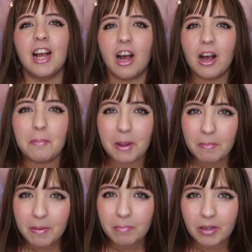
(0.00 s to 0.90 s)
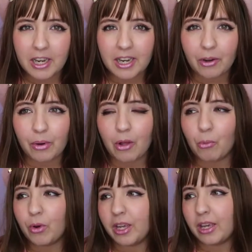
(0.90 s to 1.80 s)
Um, I've been playing
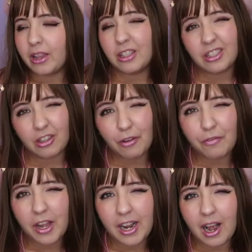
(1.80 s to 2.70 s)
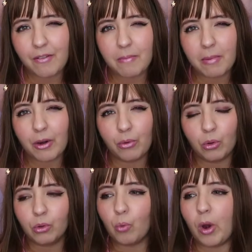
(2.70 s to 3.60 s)
around with stuff that I have in my
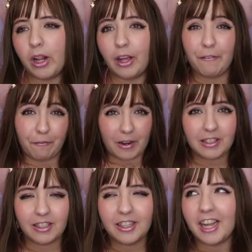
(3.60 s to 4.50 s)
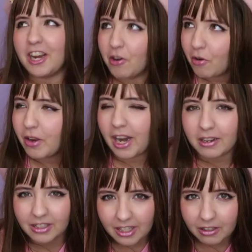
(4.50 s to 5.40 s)
room while I fix it. I know that
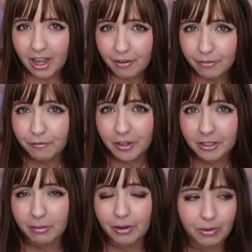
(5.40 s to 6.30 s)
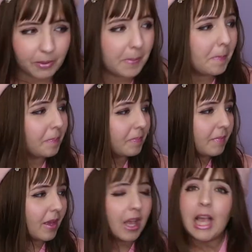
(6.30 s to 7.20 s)
I still haven't fixed my room
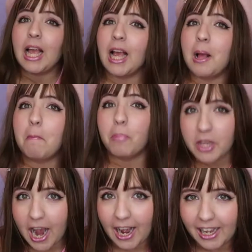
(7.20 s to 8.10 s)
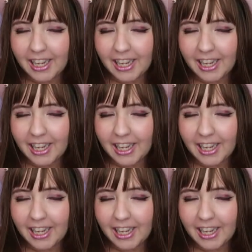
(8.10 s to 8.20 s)
but yeah